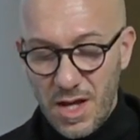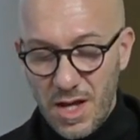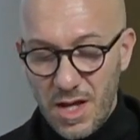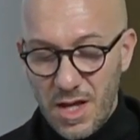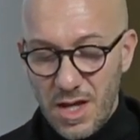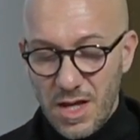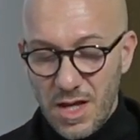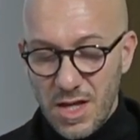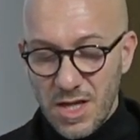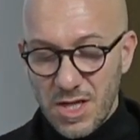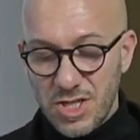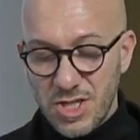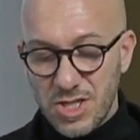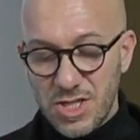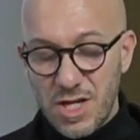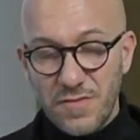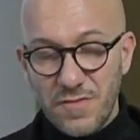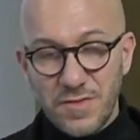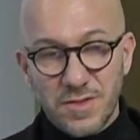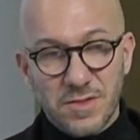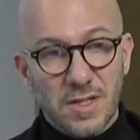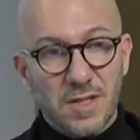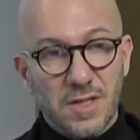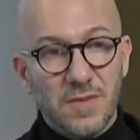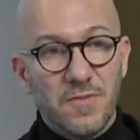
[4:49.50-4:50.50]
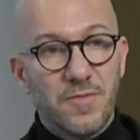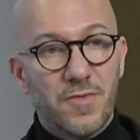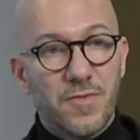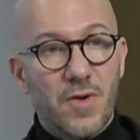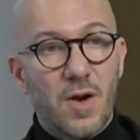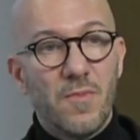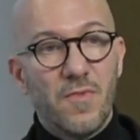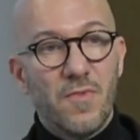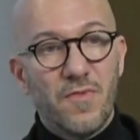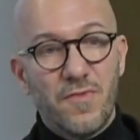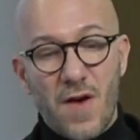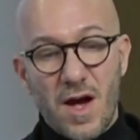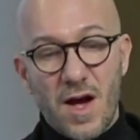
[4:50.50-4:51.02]
shifted from
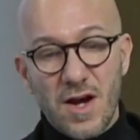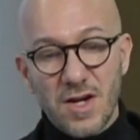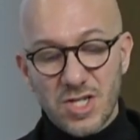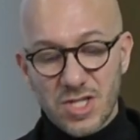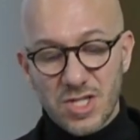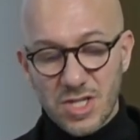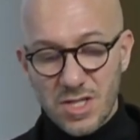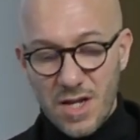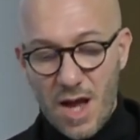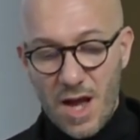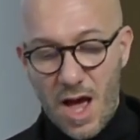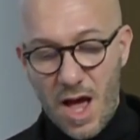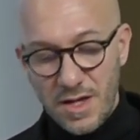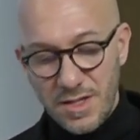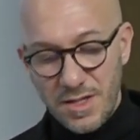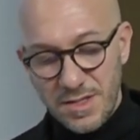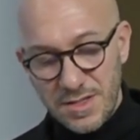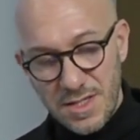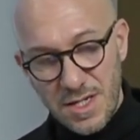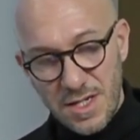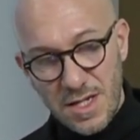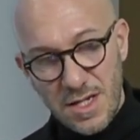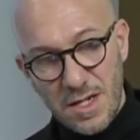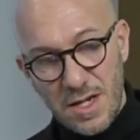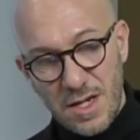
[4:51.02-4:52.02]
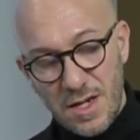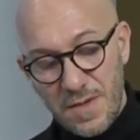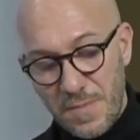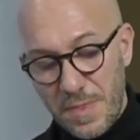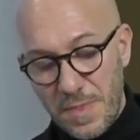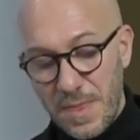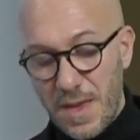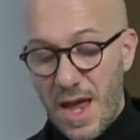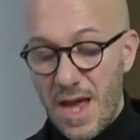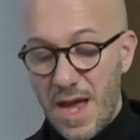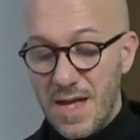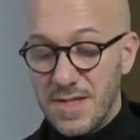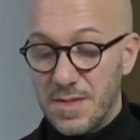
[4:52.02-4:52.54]
functionality
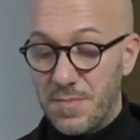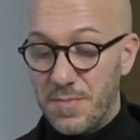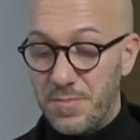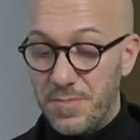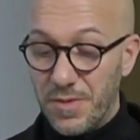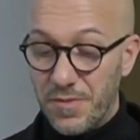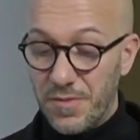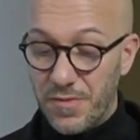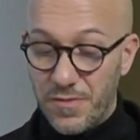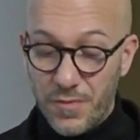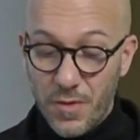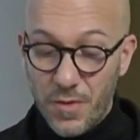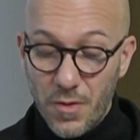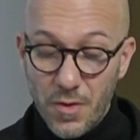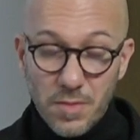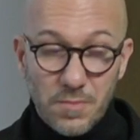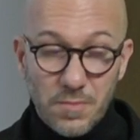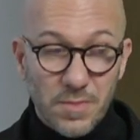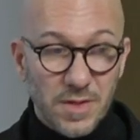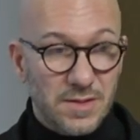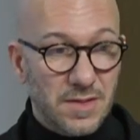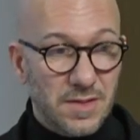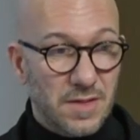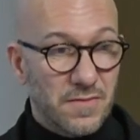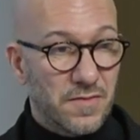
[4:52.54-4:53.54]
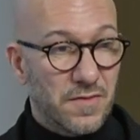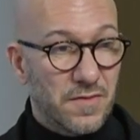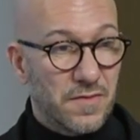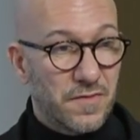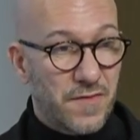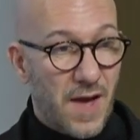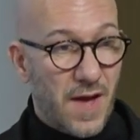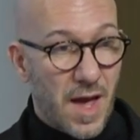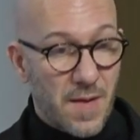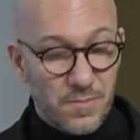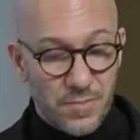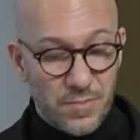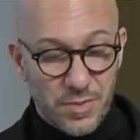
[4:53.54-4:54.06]
as a performative
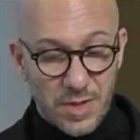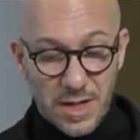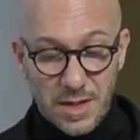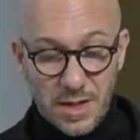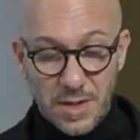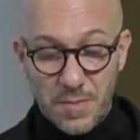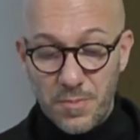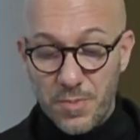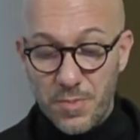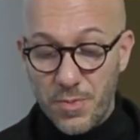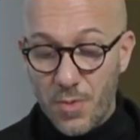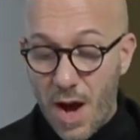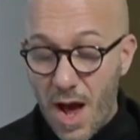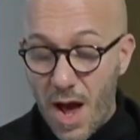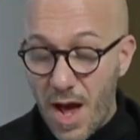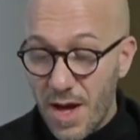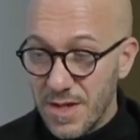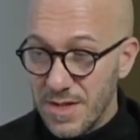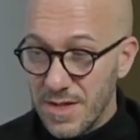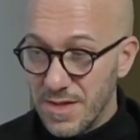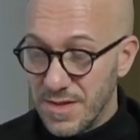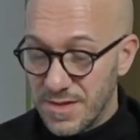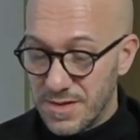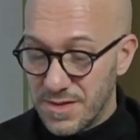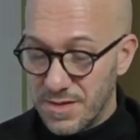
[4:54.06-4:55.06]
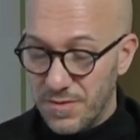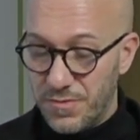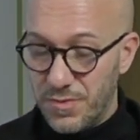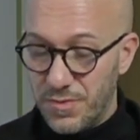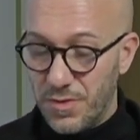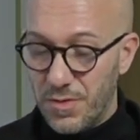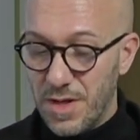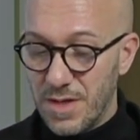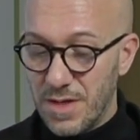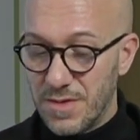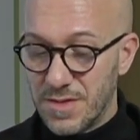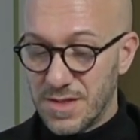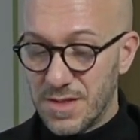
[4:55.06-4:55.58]
fabric prized for
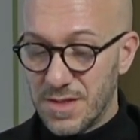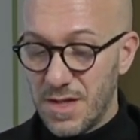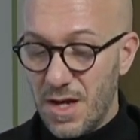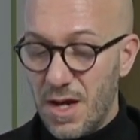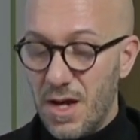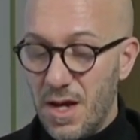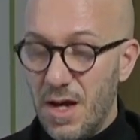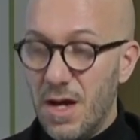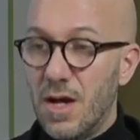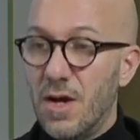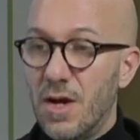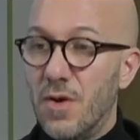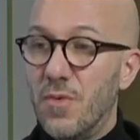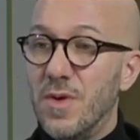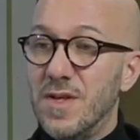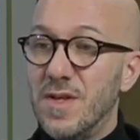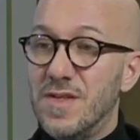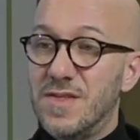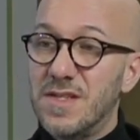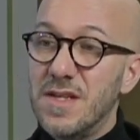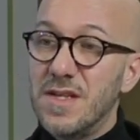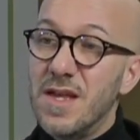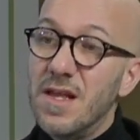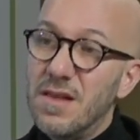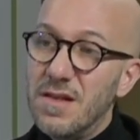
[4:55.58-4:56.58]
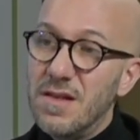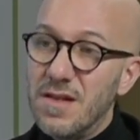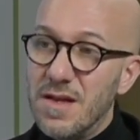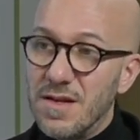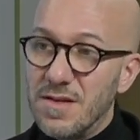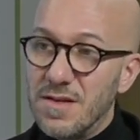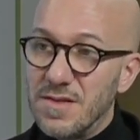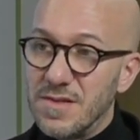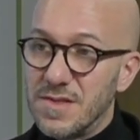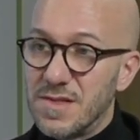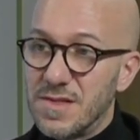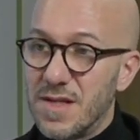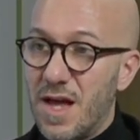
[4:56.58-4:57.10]
its
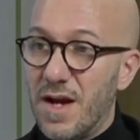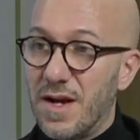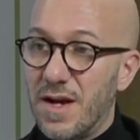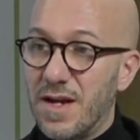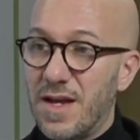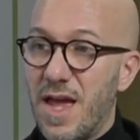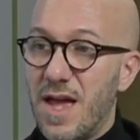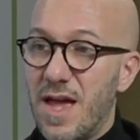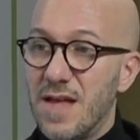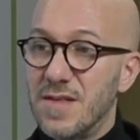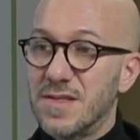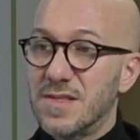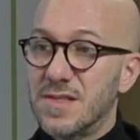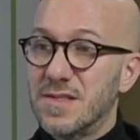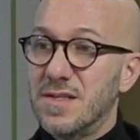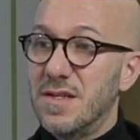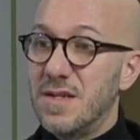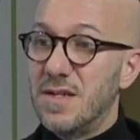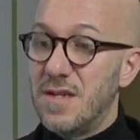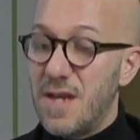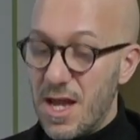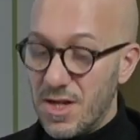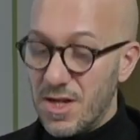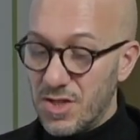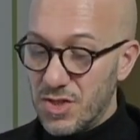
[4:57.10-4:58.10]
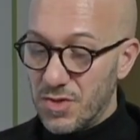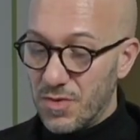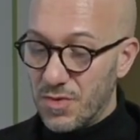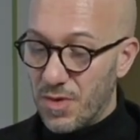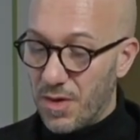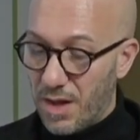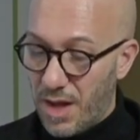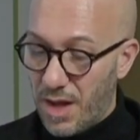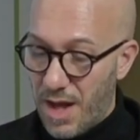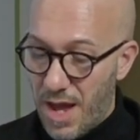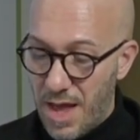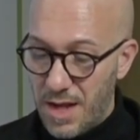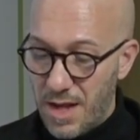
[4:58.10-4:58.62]
resilience against natural
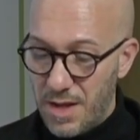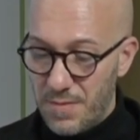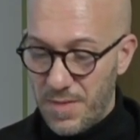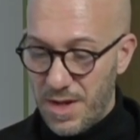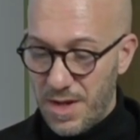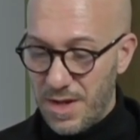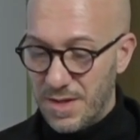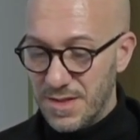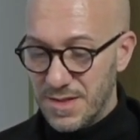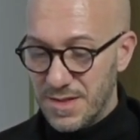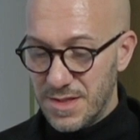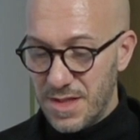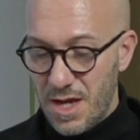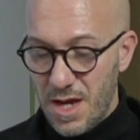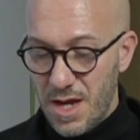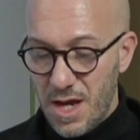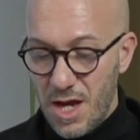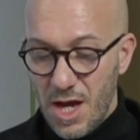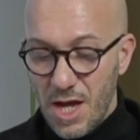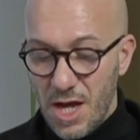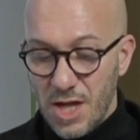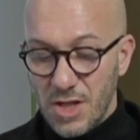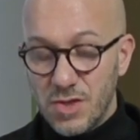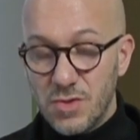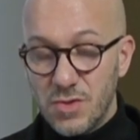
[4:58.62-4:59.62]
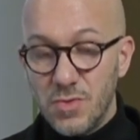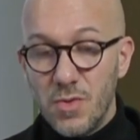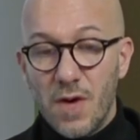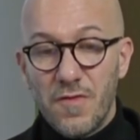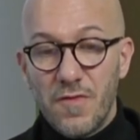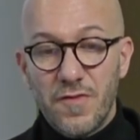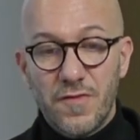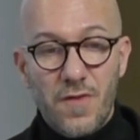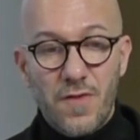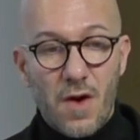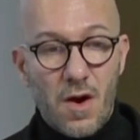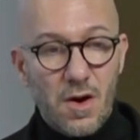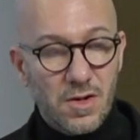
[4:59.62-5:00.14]
elements to a
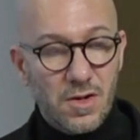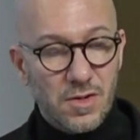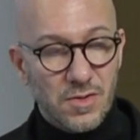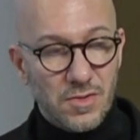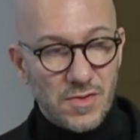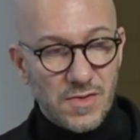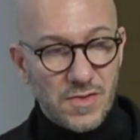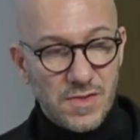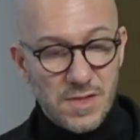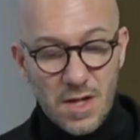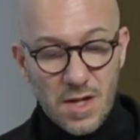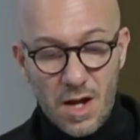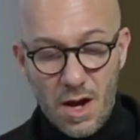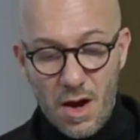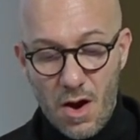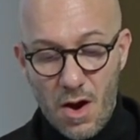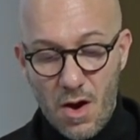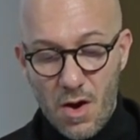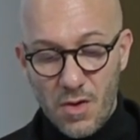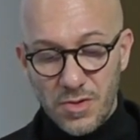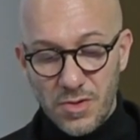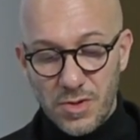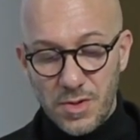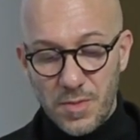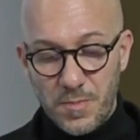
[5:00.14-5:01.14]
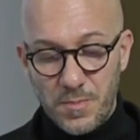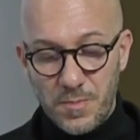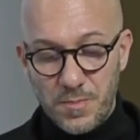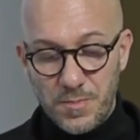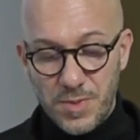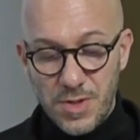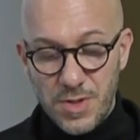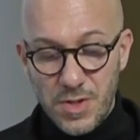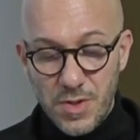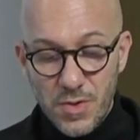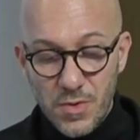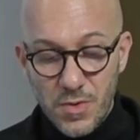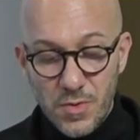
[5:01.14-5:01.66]
focus on the
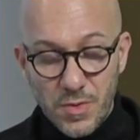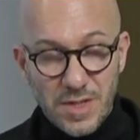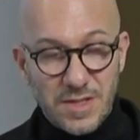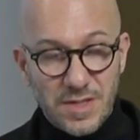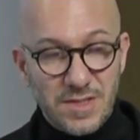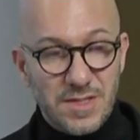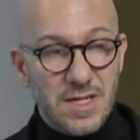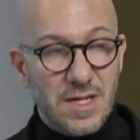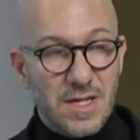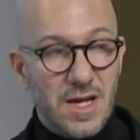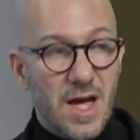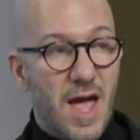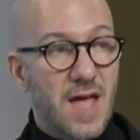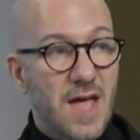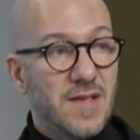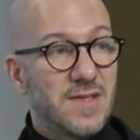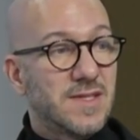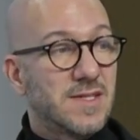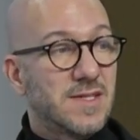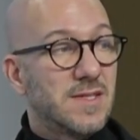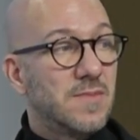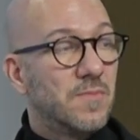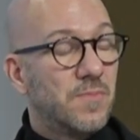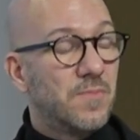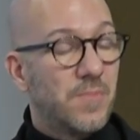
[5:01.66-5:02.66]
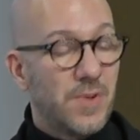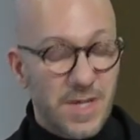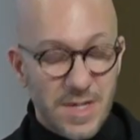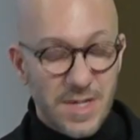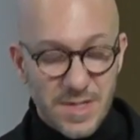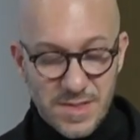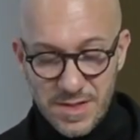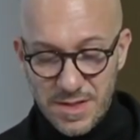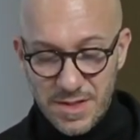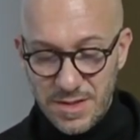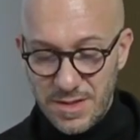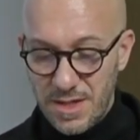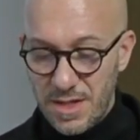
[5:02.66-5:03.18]
purity and
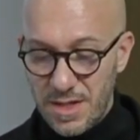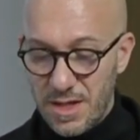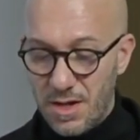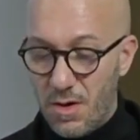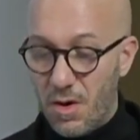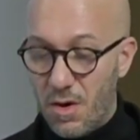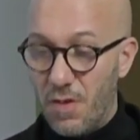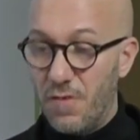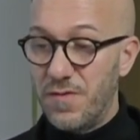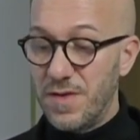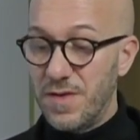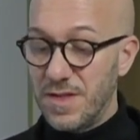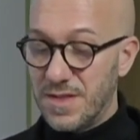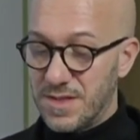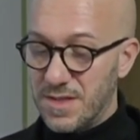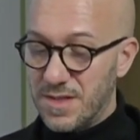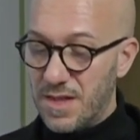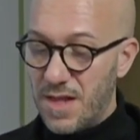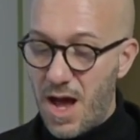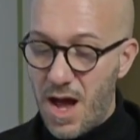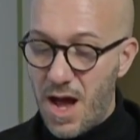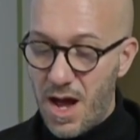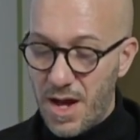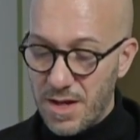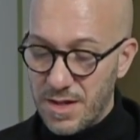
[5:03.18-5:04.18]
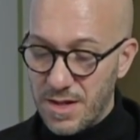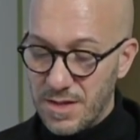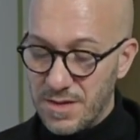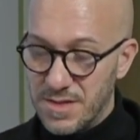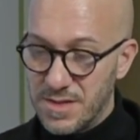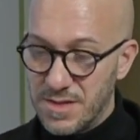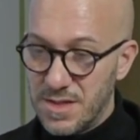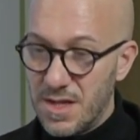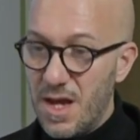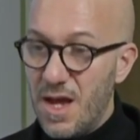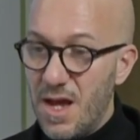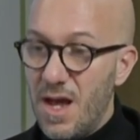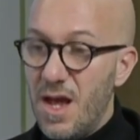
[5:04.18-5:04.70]
simplicity of its lines,
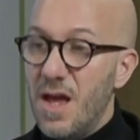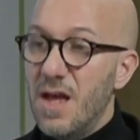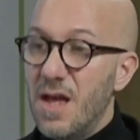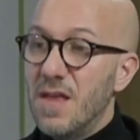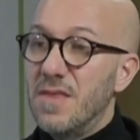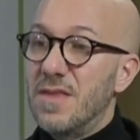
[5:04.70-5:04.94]
the